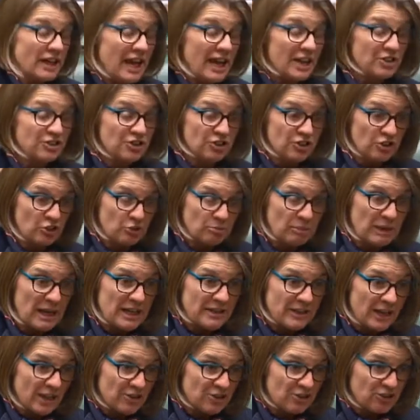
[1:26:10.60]
Can she
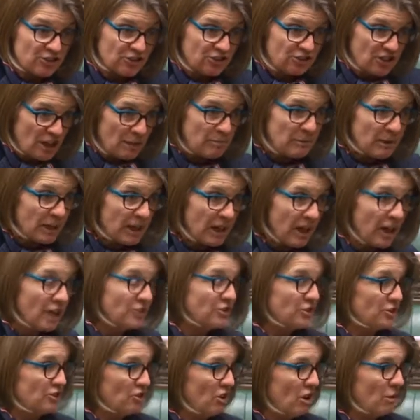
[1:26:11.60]
display that similar
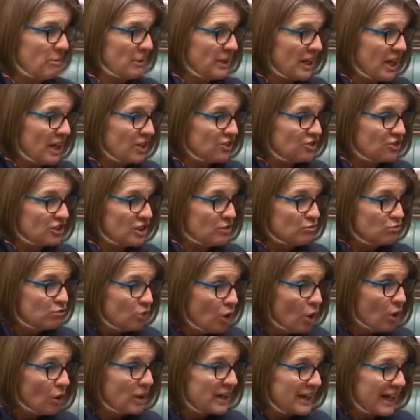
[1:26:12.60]
determination in
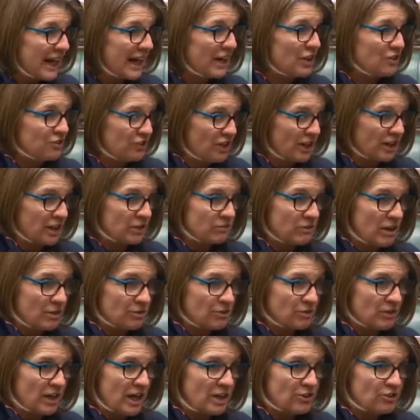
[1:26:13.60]
ruling out a second
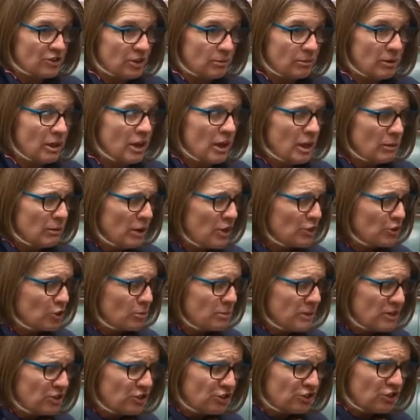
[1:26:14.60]
referendum, which
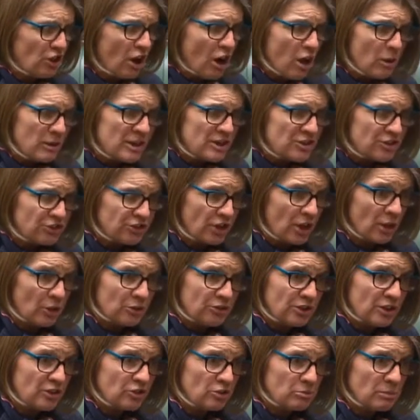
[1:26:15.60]
would be so
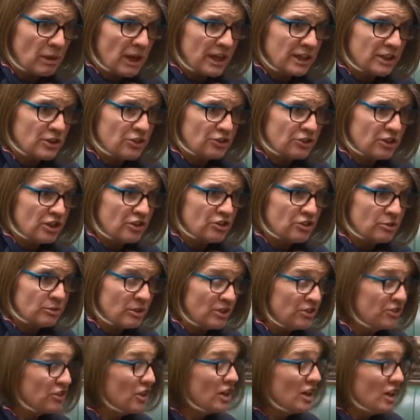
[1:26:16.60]
insulting to my
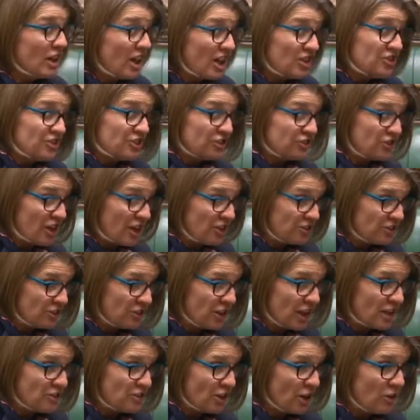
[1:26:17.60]
constituents, and suggest that
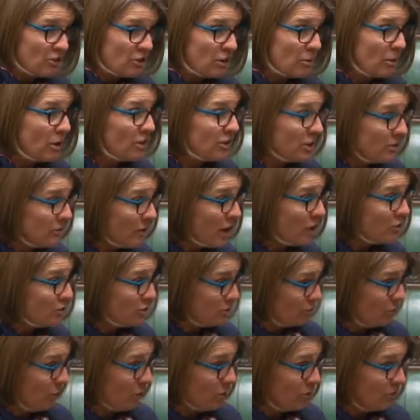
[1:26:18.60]
they don't know what they
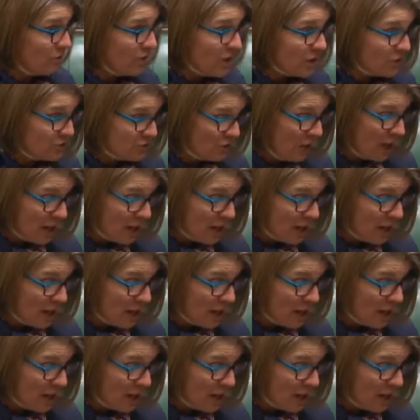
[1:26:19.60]
voted for the first